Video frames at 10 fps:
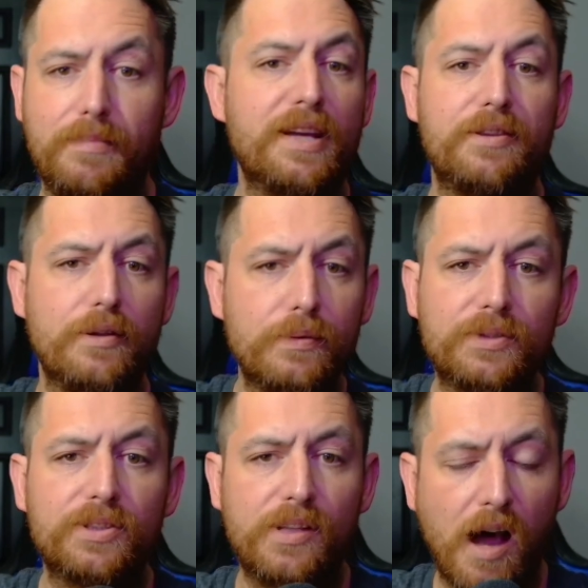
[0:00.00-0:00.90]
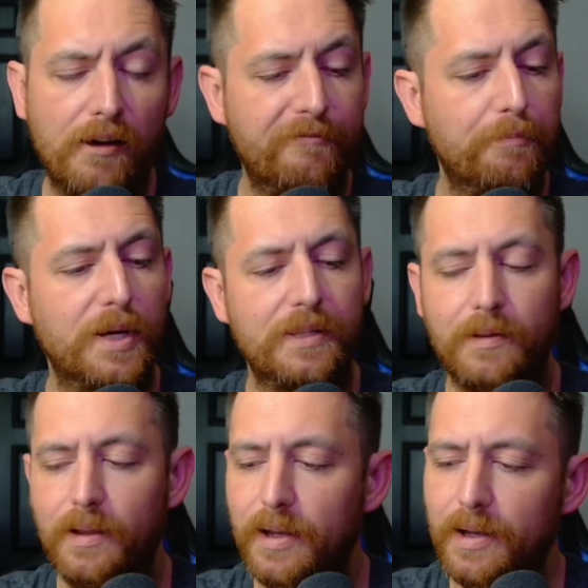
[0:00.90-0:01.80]
make new stuff, but
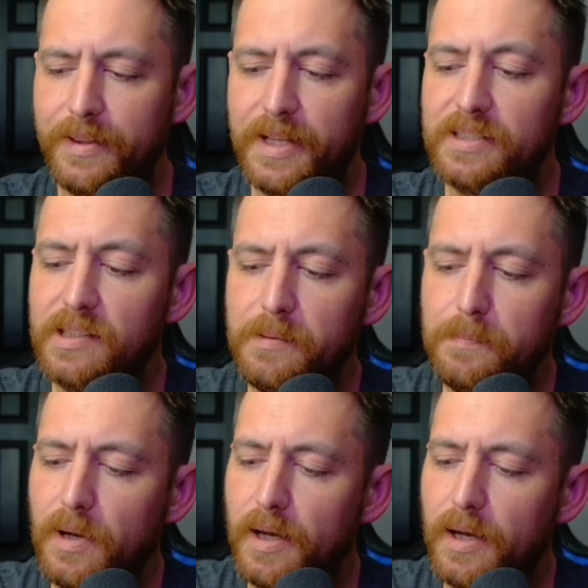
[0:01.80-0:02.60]
they seem